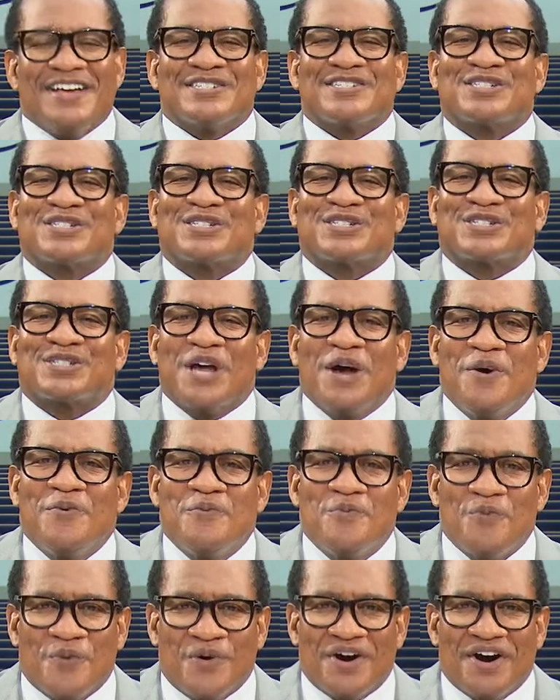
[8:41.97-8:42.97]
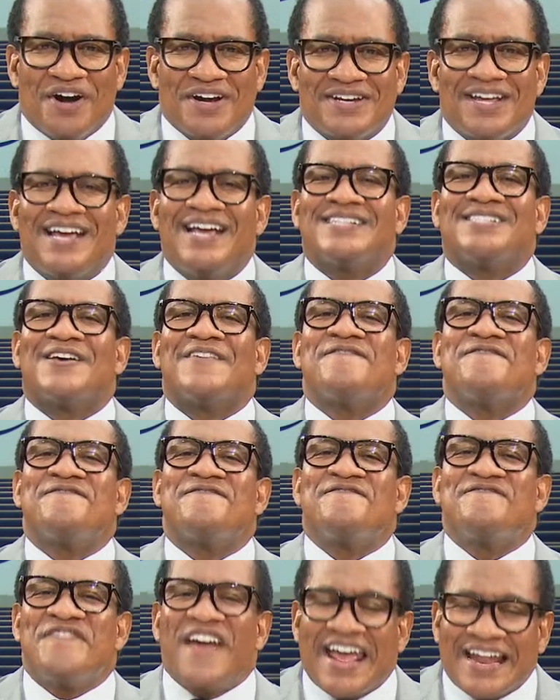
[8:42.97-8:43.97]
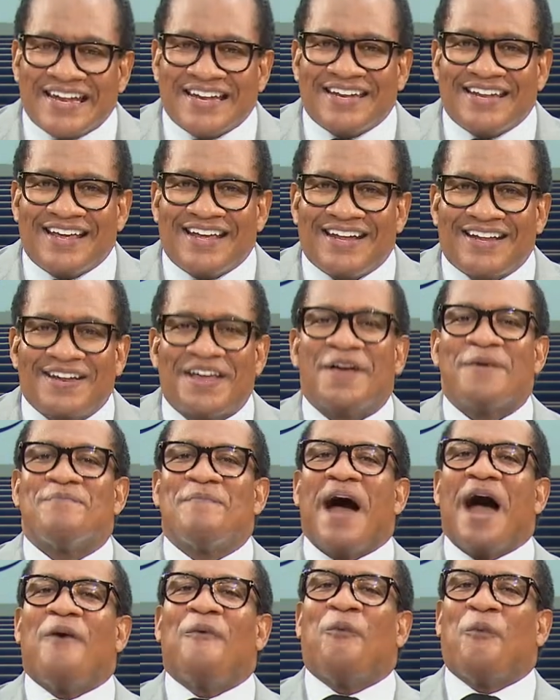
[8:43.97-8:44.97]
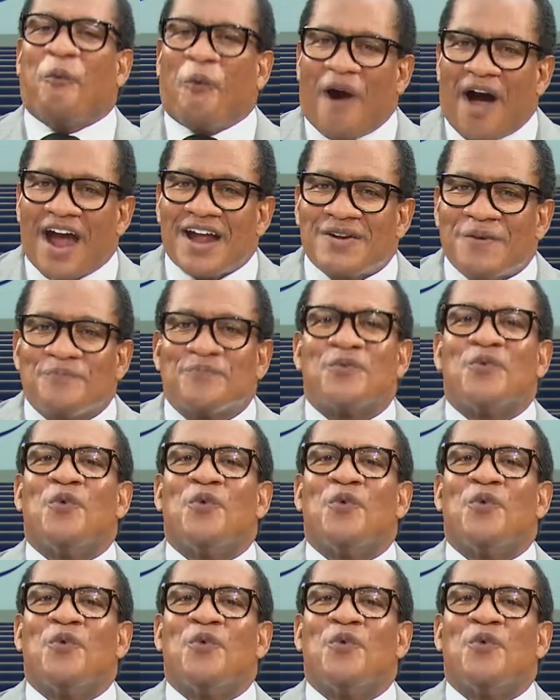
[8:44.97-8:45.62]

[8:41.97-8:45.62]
Someone is offended by what